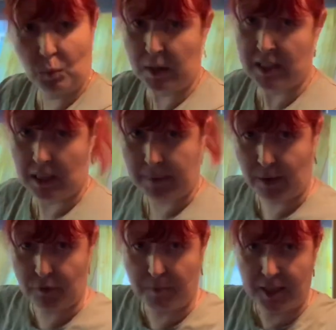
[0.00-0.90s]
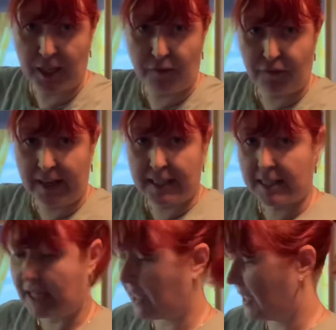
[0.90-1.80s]
wanting them out from under your
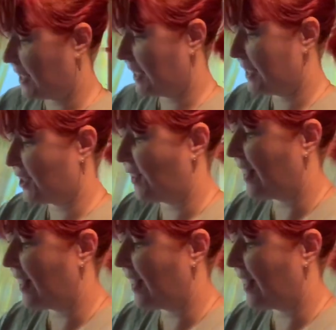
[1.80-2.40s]
feet so that they